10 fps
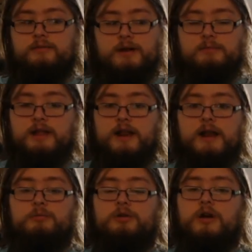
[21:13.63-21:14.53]
When I played
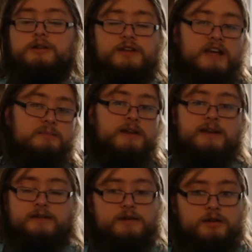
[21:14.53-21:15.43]
Animal Crossing, I
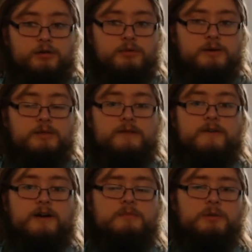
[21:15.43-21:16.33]
immediately knew. When I played
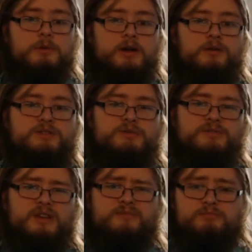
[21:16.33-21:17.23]
Fire Emblem Heroes, it was
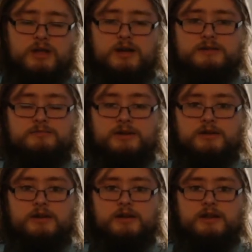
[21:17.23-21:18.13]
like, nah, it's pretty
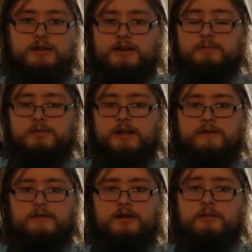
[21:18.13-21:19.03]
good. And then I played
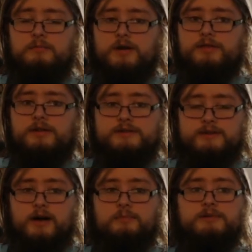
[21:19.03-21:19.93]
it for like a month and
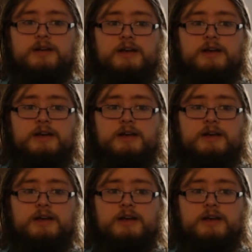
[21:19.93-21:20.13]
stopped.